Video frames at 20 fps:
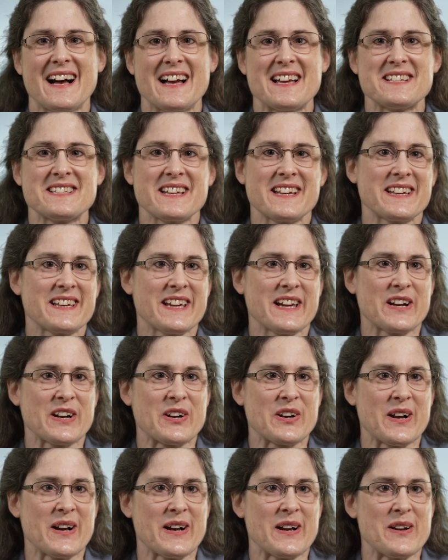I take
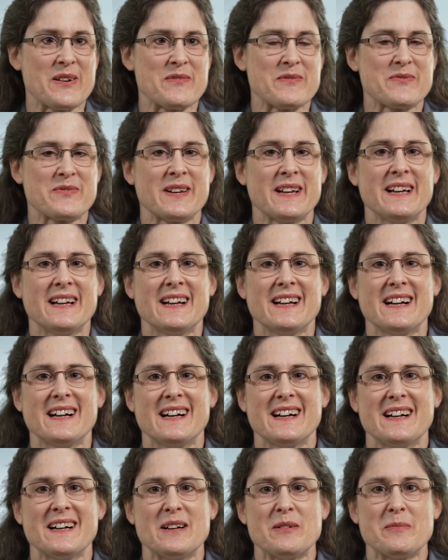care of
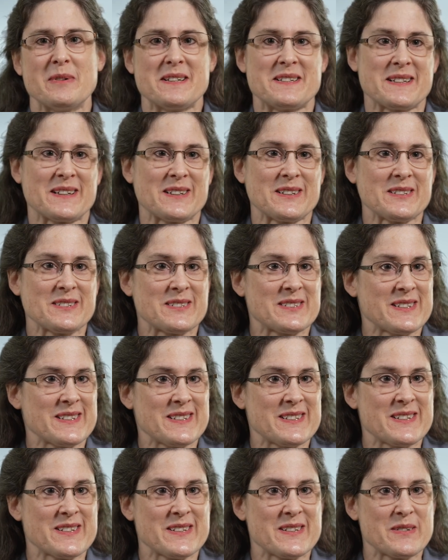um, adult
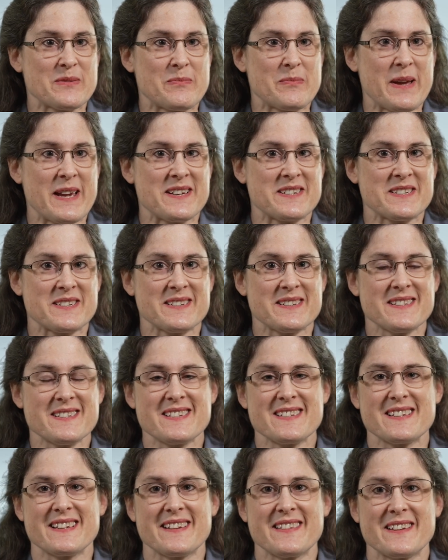
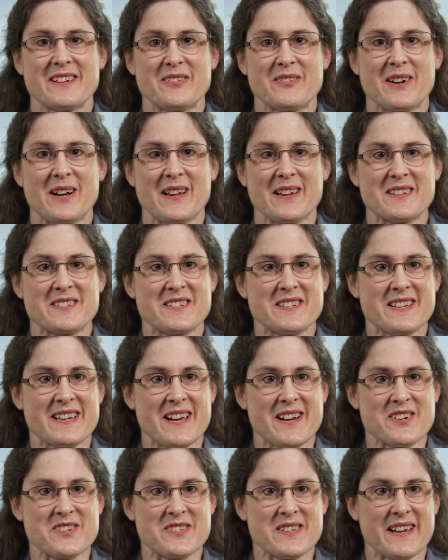patients in the neurology
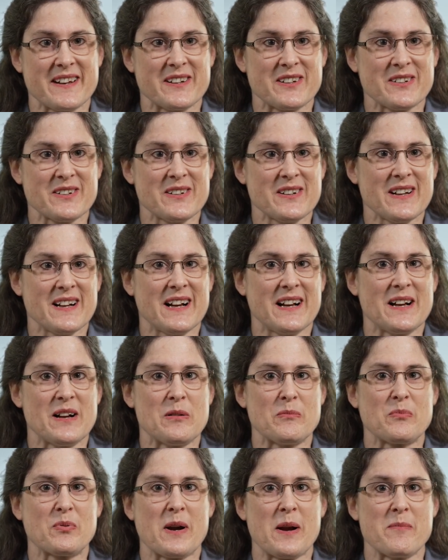care center,
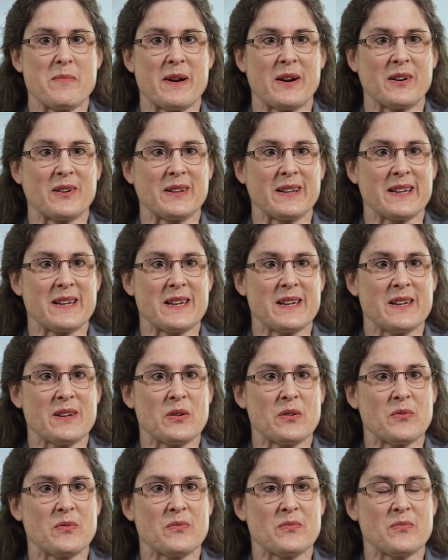um, primarily
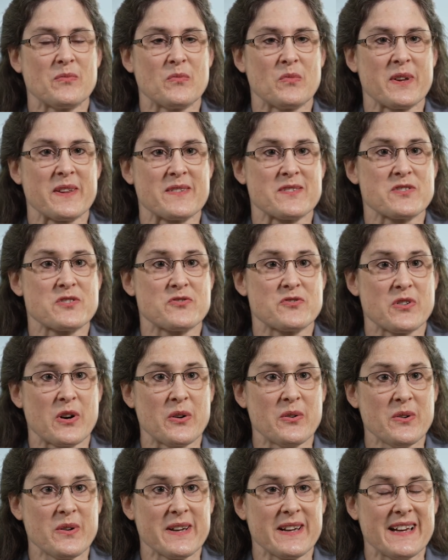with
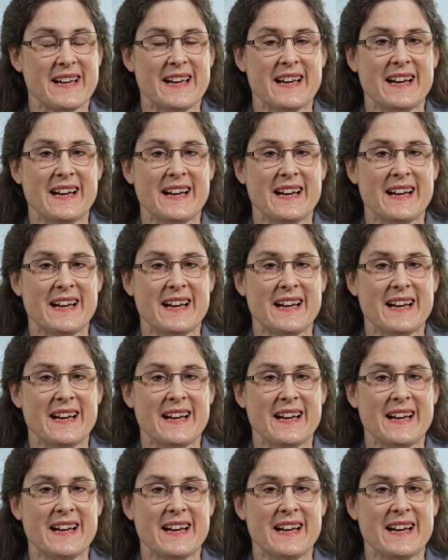stroke